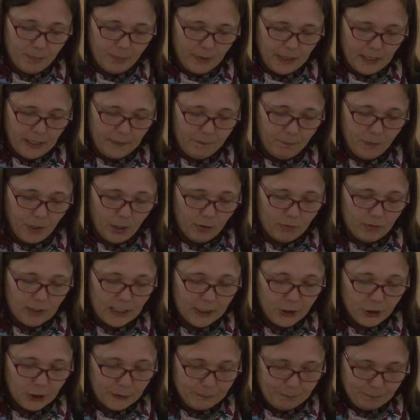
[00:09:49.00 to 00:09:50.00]
to be a
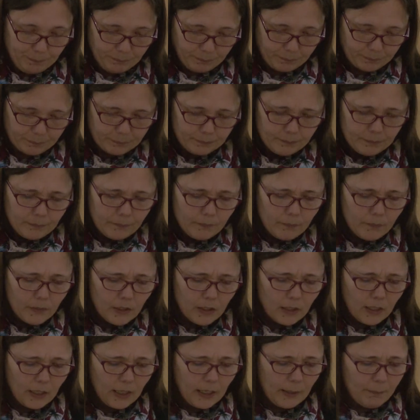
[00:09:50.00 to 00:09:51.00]
religion.
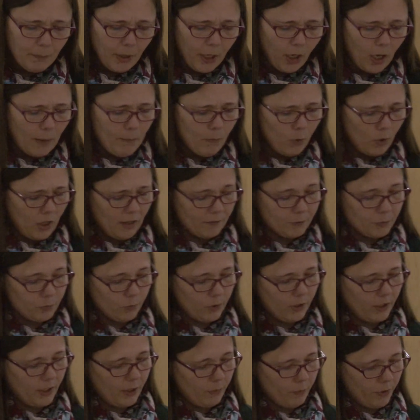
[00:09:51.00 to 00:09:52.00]
And I'm more
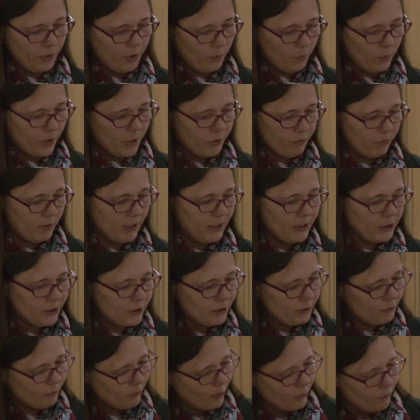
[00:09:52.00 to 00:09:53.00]
comfortable working with the word
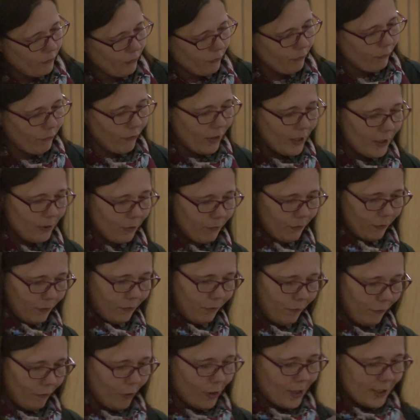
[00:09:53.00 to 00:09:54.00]
religion rather than faith for
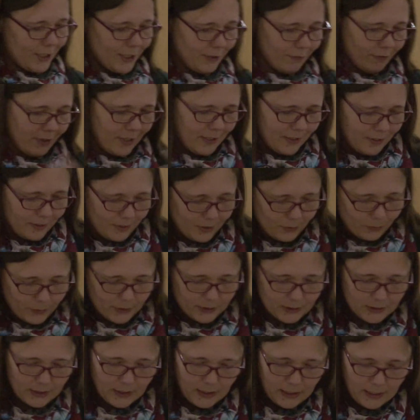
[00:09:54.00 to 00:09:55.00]
a variety of reasons,
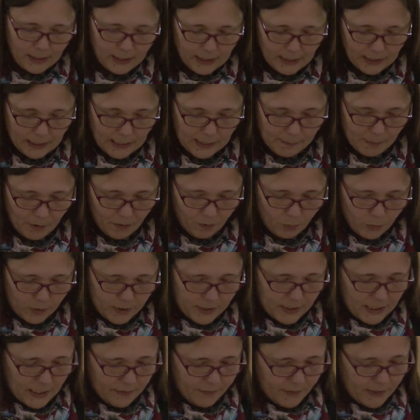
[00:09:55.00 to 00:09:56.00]
which came out of
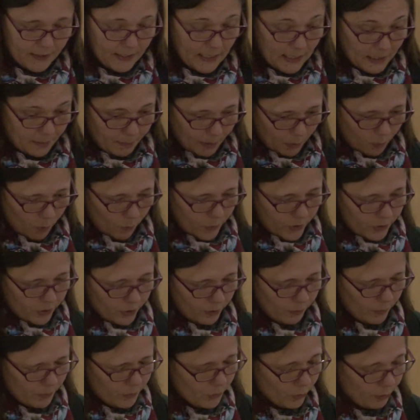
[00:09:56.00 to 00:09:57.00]
what Stephen said about what we're
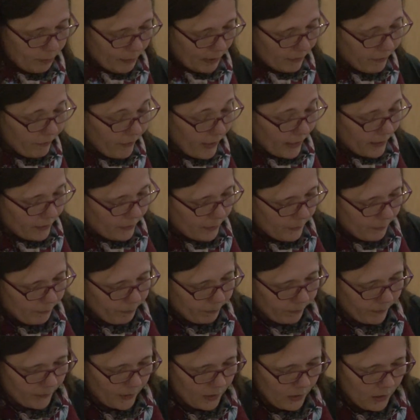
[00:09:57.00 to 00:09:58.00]
doing when we talk about faith.
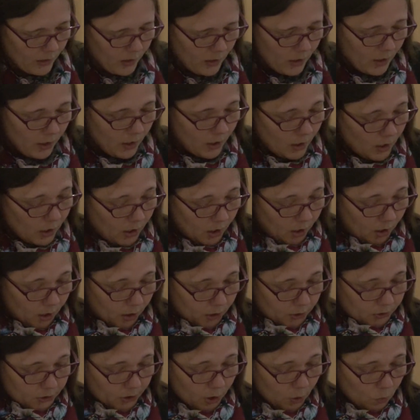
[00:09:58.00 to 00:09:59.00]

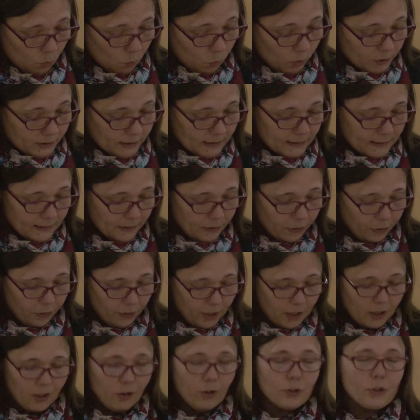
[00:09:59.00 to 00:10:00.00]
So what is the
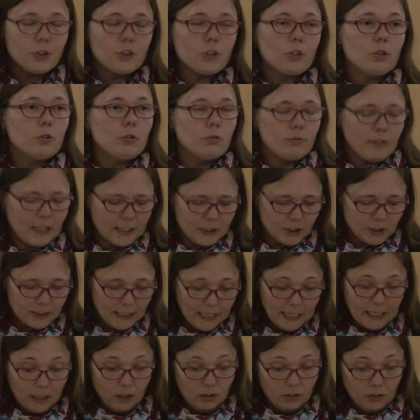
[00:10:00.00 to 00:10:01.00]
theological
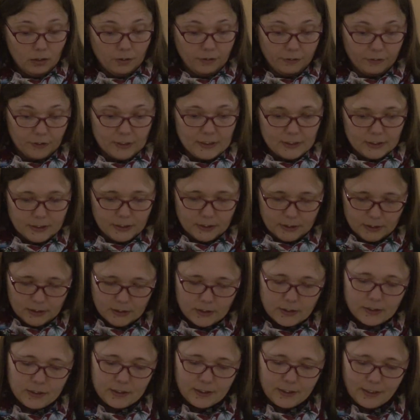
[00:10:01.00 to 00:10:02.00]
rationale, for
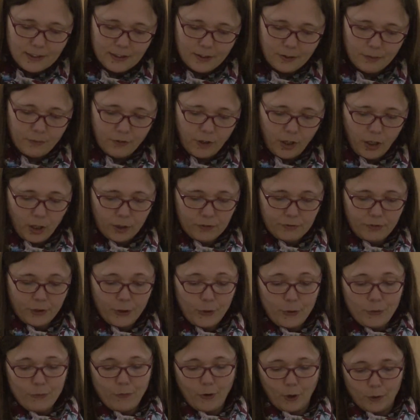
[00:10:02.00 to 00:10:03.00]
instance, for
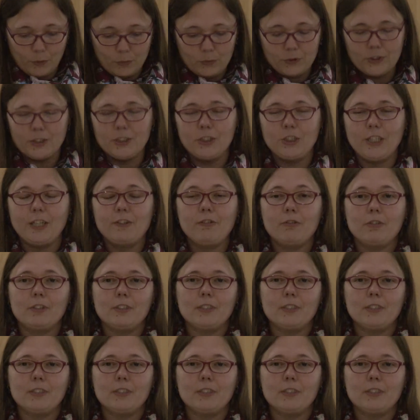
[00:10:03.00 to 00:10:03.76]
who votes in a General